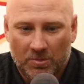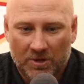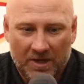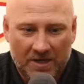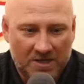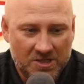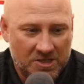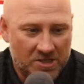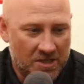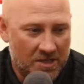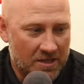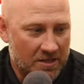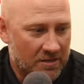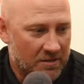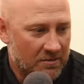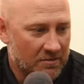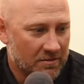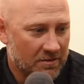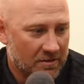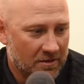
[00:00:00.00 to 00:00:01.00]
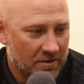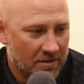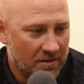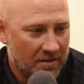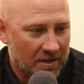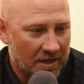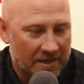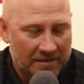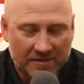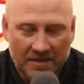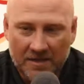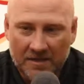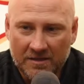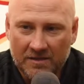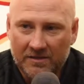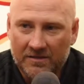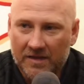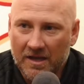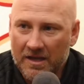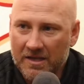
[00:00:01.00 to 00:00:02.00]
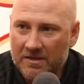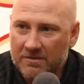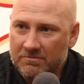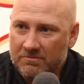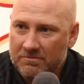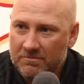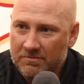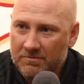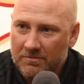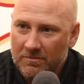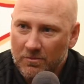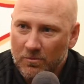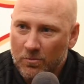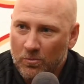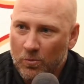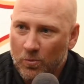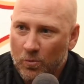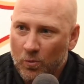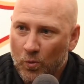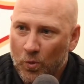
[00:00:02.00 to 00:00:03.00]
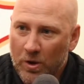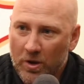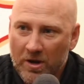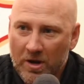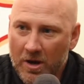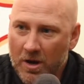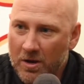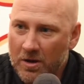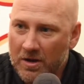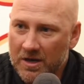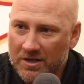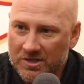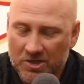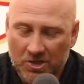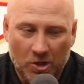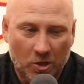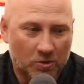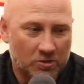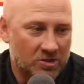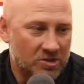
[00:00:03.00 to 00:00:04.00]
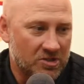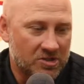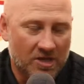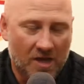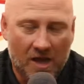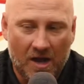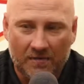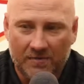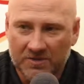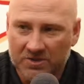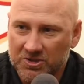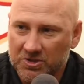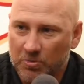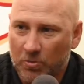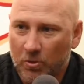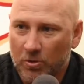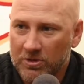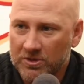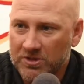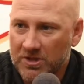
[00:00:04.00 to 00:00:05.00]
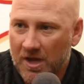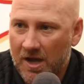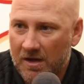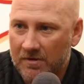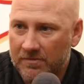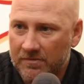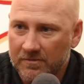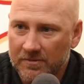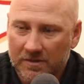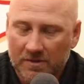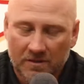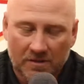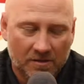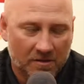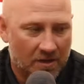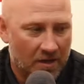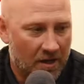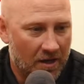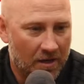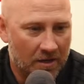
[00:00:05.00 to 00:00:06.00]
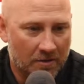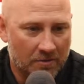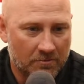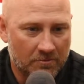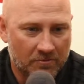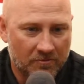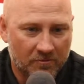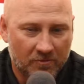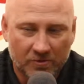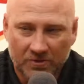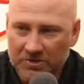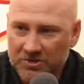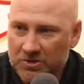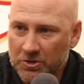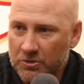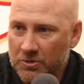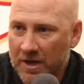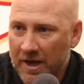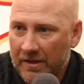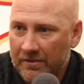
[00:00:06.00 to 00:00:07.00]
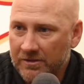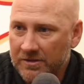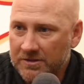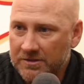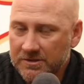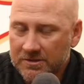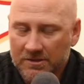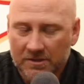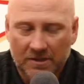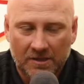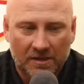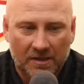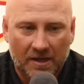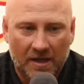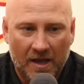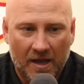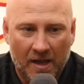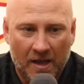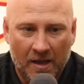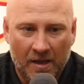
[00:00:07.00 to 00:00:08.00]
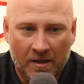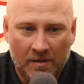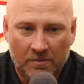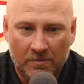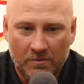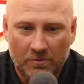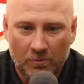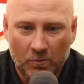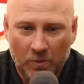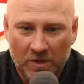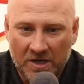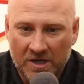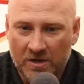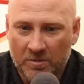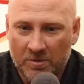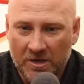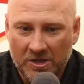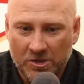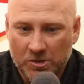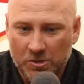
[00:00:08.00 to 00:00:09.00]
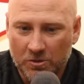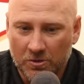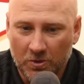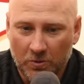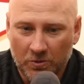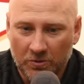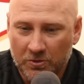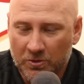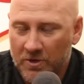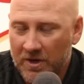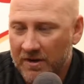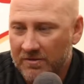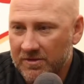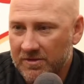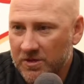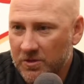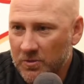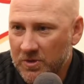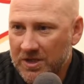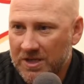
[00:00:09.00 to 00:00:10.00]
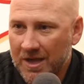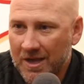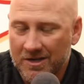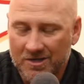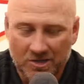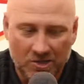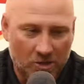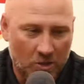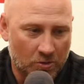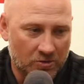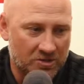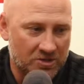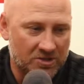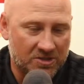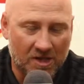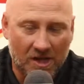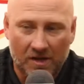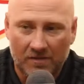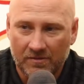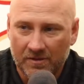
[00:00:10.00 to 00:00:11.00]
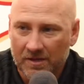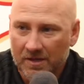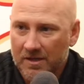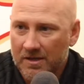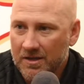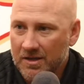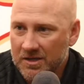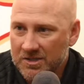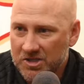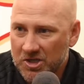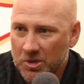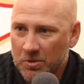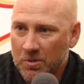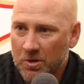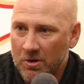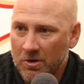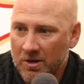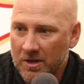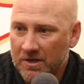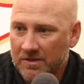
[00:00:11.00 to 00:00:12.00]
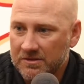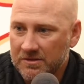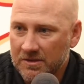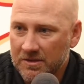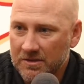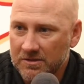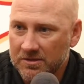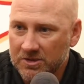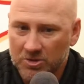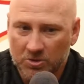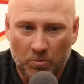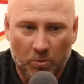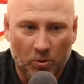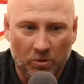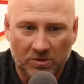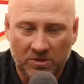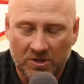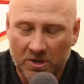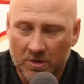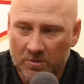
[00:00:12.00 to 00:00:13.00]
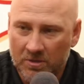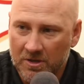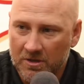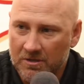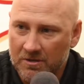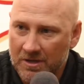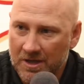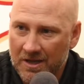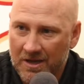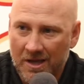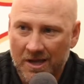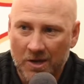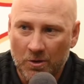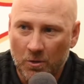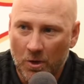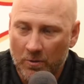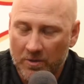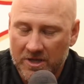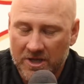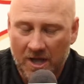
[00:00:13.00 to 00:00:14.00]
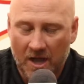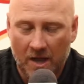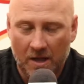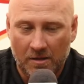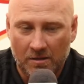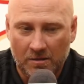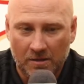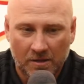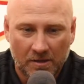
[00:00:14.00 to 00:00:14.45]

I just think at the end of the day, we're here as a coaching staff, as a support staff, for the student athletes. And we need to make sure that we're doing everything we can as a coaching staff and as a community to support them in any way we can.